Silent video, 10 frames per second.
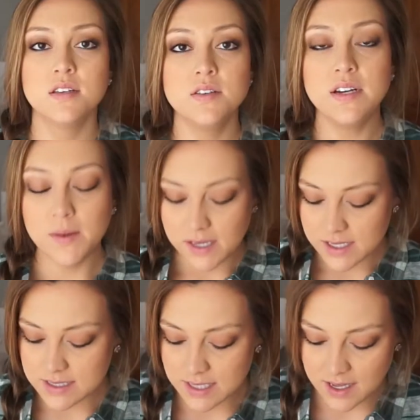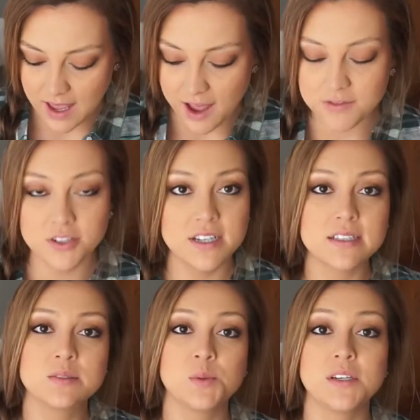So anyways, after
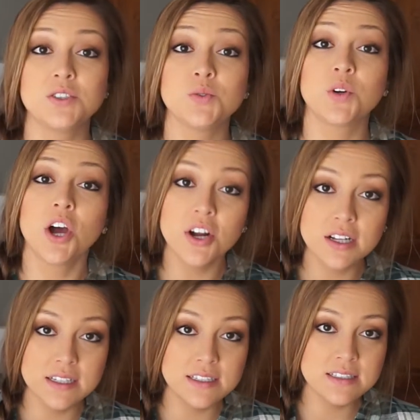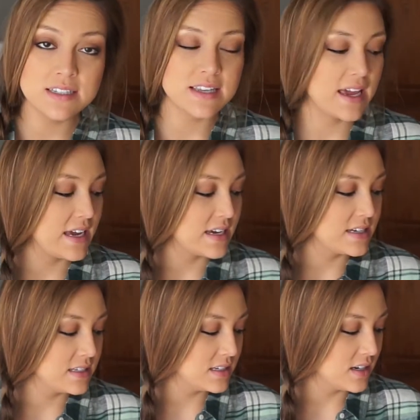Dick's, we went to Kirkland's,
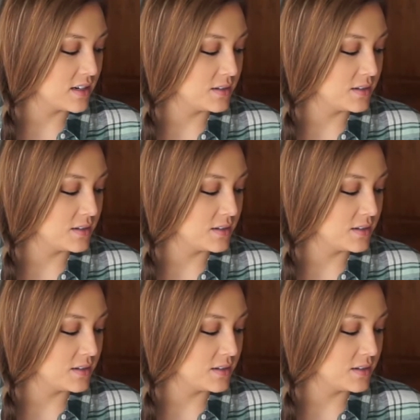and